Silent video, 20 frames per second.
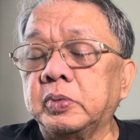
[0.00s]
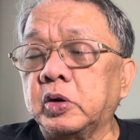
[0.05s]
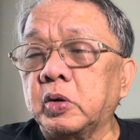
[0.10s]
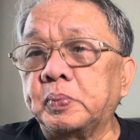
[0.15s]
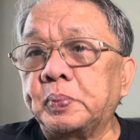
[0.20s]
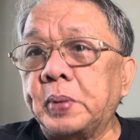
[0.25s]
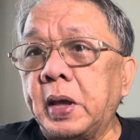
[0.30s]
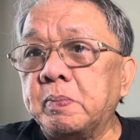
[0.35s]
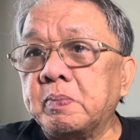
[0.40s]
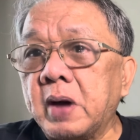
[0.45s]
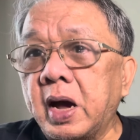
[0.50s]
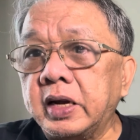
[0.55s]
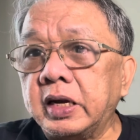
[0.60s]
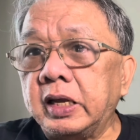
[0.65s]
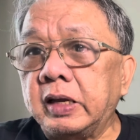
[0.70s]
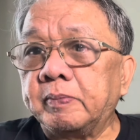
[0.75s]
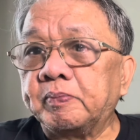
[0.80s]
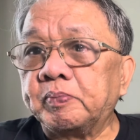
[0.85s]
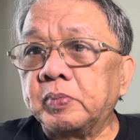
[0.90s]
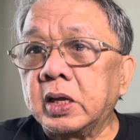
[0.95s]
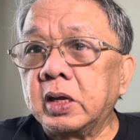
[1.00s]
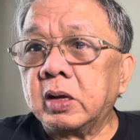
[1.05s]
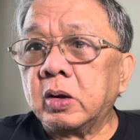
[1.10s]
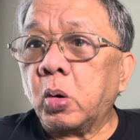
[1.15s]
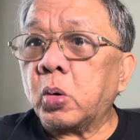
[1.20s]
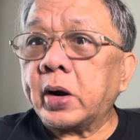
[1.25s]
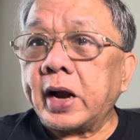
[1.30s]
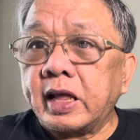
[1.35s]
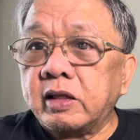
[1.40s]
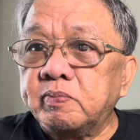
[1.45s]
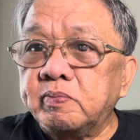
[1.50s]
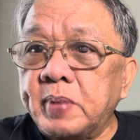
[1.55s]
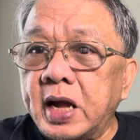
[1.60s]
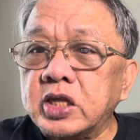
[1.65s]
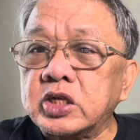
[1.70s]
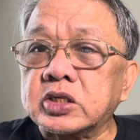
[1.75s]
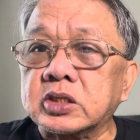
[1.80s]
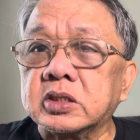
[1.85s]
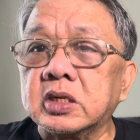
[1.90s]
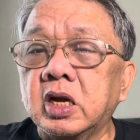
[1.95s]
pay money or
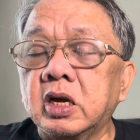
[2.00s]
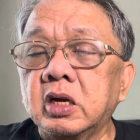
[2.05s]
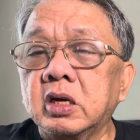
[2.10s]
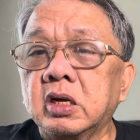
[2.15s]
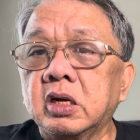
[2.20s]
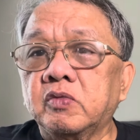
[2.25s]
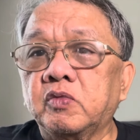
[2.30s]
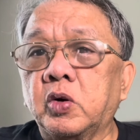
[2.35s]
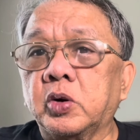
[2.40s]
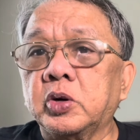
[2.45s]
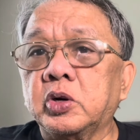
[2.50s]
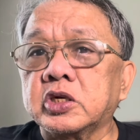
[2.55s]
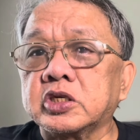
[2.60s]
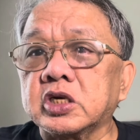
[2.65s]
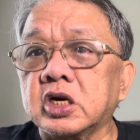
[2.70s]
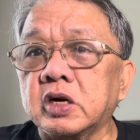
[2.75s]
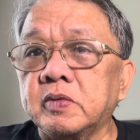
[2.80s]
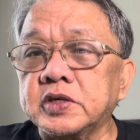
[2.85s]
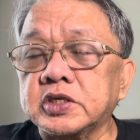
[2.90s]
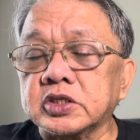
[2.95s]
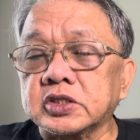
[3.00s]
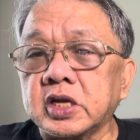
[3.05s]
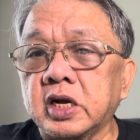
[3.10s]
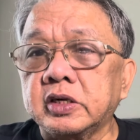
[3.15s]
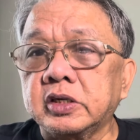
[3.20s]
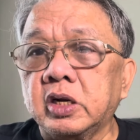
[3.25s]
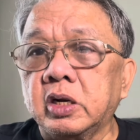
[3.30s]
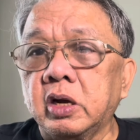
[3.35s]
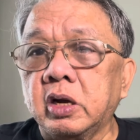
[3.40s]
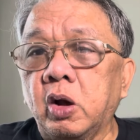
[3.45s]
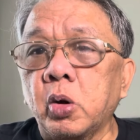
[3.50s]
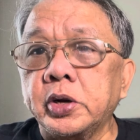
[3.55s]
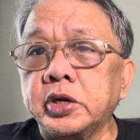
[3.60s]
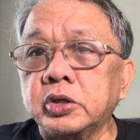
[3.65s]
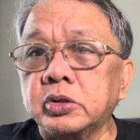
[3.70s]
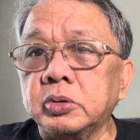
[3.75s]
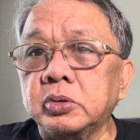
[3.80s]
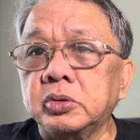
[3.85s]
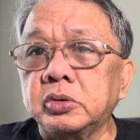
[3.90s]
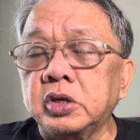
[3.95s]
advance for the services that are going
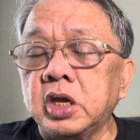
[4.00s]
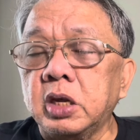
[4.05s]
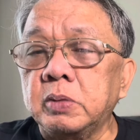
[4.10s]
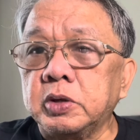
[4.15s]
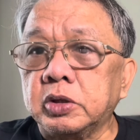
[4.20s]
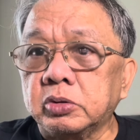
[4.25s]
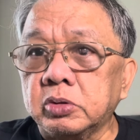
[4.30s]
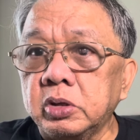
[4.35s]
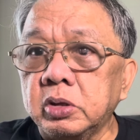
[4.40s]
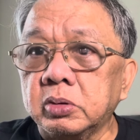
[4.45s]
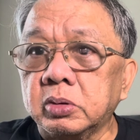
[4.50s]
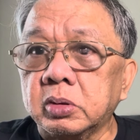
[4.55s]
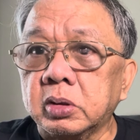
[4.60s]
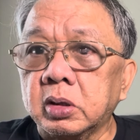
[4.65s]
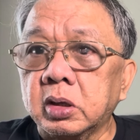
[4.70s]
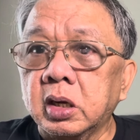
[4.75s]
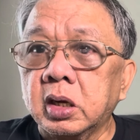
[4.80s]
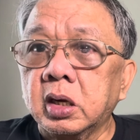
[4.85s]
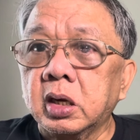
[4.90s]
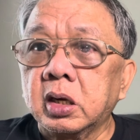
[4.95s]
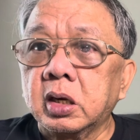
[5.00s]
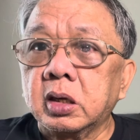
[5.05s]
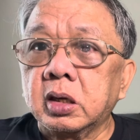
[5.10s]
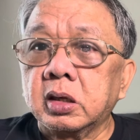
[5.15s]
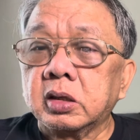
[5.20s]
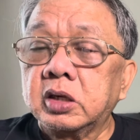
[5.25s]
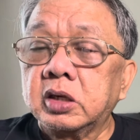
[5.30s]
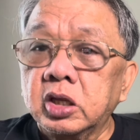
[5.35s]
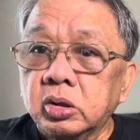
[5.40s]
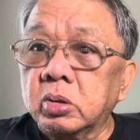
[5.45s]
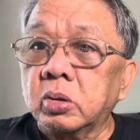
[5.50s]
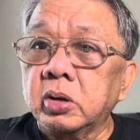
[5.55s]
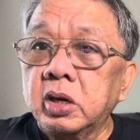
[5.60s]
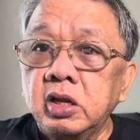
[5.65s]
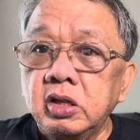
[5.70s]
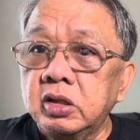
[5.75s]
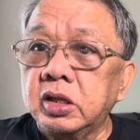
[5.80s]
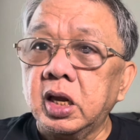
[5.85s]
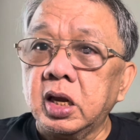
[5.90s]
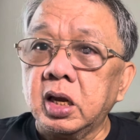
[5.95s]
to give it to you. Dito,
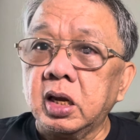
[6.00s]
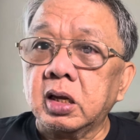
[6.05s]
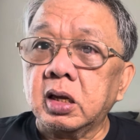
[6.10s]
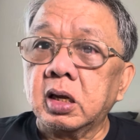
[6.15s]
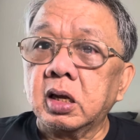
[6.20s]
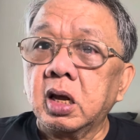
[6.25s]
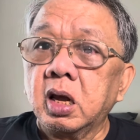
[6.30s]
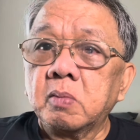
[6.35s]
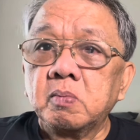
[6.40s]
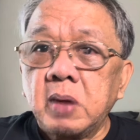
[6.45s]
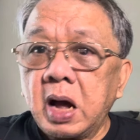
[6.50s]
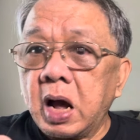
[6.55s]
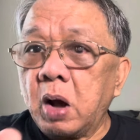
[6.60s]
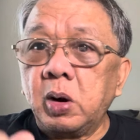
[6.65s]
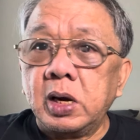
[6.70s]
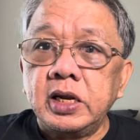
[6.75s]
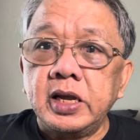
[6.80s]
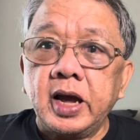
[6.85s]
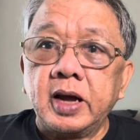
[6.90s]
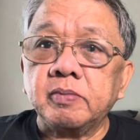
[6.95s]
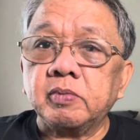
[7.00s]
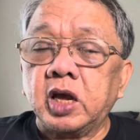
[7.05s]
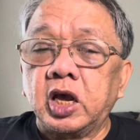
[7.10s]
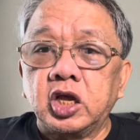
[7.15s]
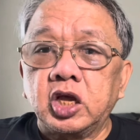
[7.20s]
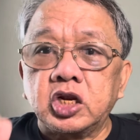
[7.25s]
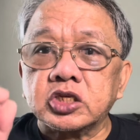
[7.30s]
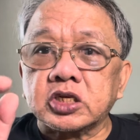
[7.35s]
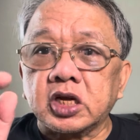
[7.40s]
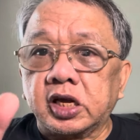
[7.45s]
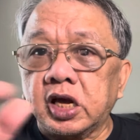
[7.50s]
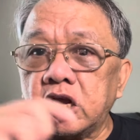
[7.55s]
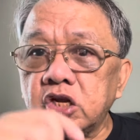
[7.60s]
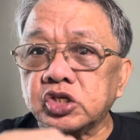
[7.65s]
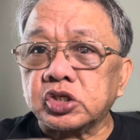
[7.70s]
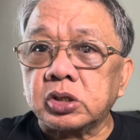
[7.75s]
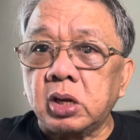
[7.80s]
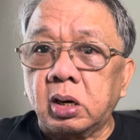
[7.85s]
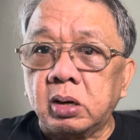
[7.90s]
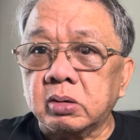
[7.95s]
hindi. Bawal yan. It is
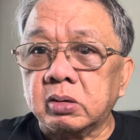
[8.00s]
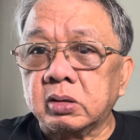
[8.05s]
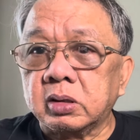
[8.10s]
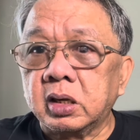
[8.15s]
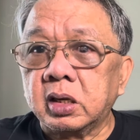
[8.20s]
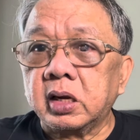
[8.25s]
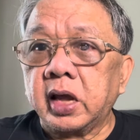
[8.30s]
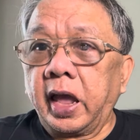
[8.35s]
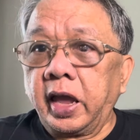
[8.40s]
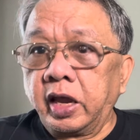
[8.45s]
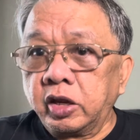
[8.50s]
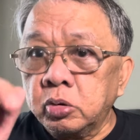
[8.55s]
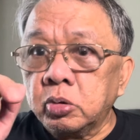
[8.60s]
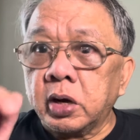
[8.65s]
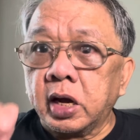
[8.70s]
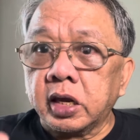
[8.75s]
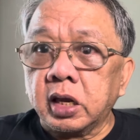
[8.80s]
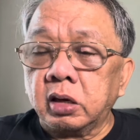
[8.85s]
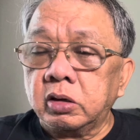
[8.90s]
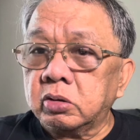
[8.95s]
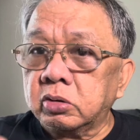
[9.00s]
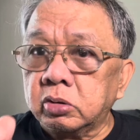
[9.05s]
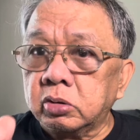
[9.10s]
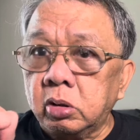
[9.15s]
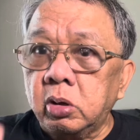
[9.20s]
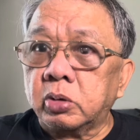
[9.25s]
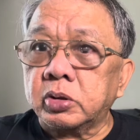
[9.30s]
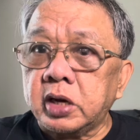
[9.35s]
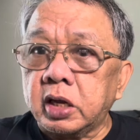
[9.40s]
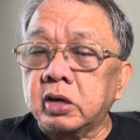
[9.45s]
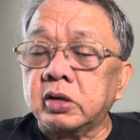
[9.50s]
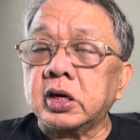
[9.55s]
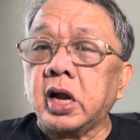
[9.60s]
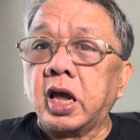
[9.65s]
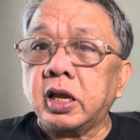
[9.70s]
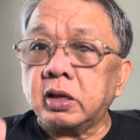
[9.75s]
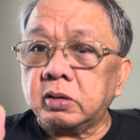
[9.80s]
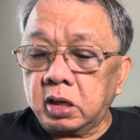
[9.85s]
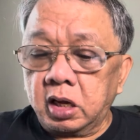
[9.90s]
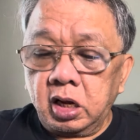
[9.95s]
against the law. And yung law na yun
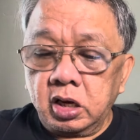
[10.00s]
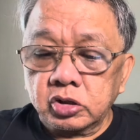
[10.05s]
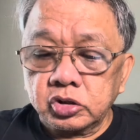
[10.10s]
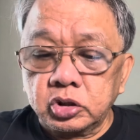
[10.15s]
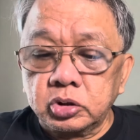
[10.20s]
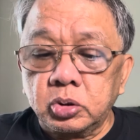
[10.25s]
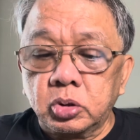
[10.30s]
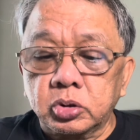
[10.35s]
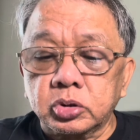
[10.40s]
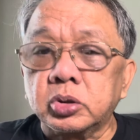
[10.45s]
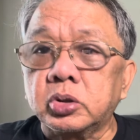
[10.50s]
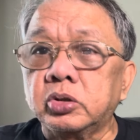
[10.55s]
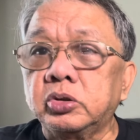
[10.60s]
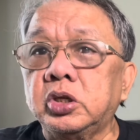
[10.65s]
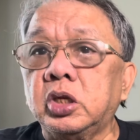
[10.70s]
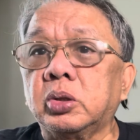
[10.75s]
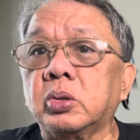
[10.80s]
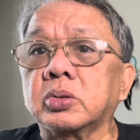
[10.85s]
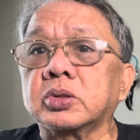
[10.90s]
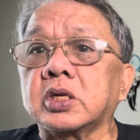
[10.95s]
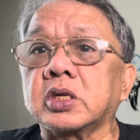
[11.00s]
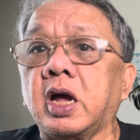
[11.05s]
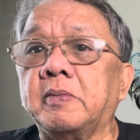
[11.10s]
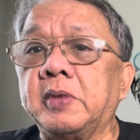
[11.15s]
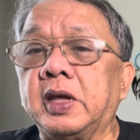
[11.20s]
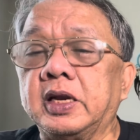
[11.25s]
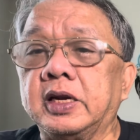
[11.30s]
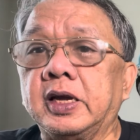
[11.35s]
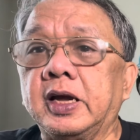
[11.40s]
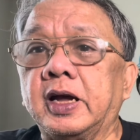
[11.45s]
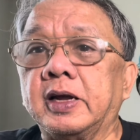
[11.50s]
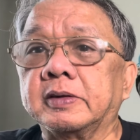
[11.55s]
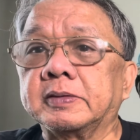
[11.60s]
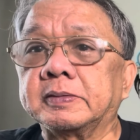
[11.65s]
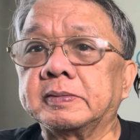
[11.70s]
ay sinusunod dito sa Amerika.